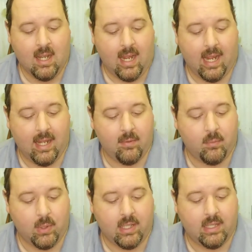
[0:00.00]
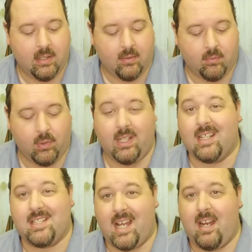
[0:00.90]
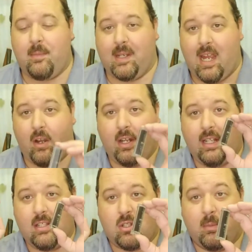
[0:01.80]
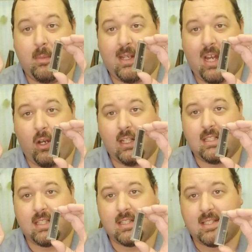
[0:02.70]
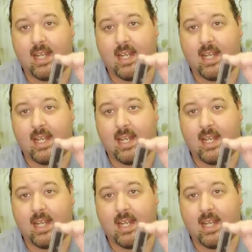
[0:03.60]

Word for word: and really, really excited to be carrying these. So I'm going to be carrying these in